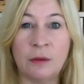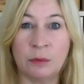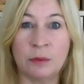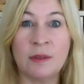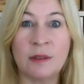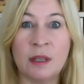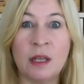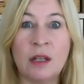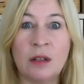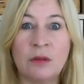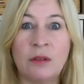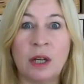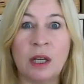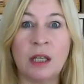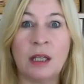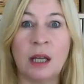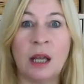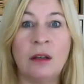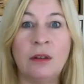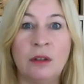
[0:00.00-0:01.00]
it was there right
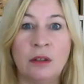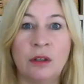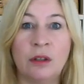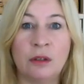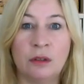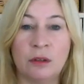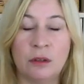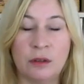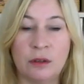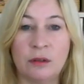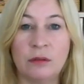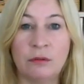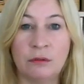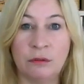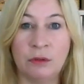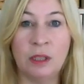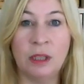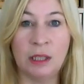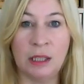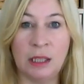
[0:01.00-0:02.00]
now, you could
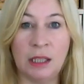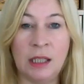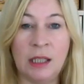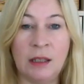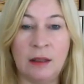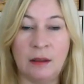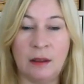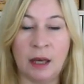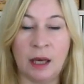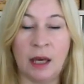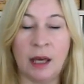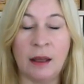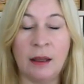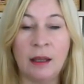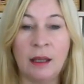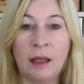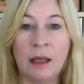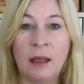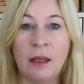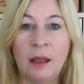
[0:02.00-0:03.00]
really eat that.
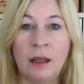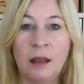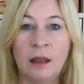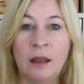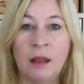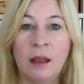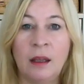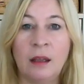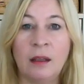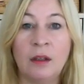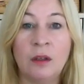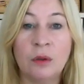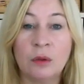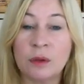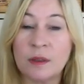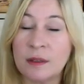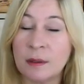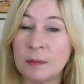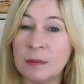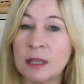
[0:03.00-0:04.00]
You know,
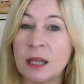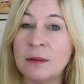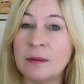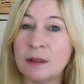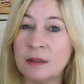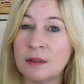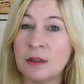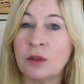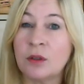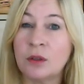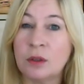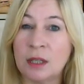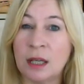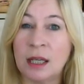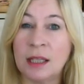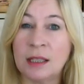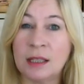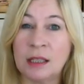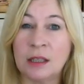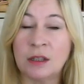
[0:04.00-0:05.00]
sometimes it's a good
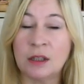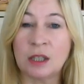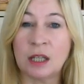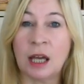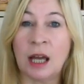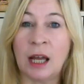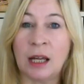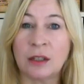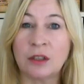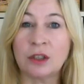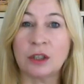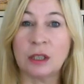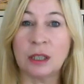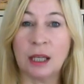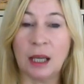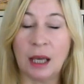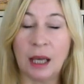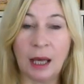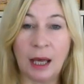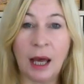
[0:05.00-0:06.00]
idea to
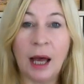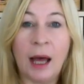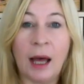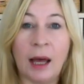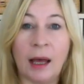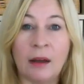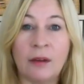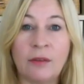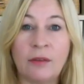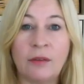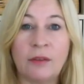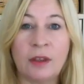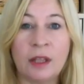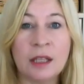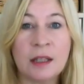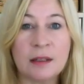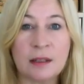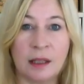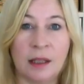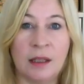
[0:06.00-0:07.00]
actually have
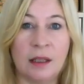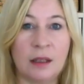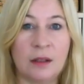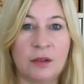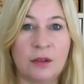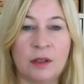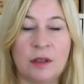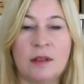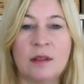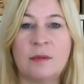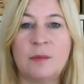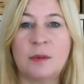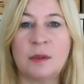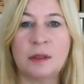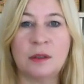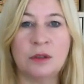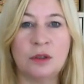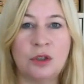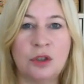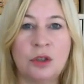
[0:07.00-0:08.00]
things like
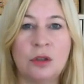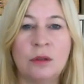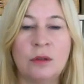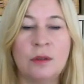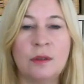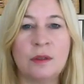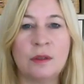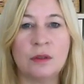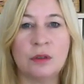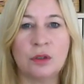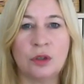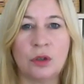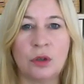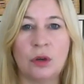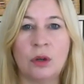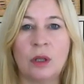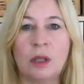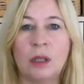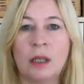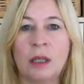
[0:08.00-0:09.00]
crisps and juice and
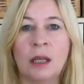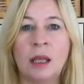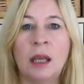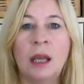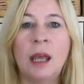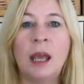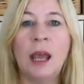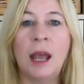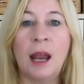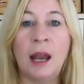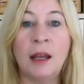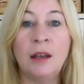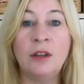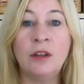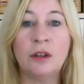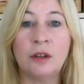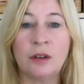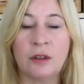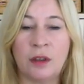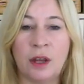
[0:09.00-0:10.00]
chocolate in
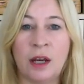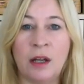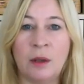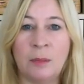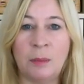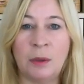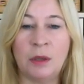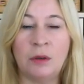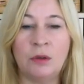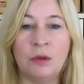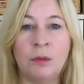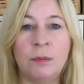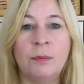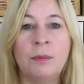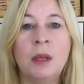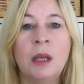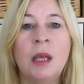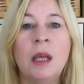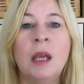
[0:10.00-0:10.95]
your therapy room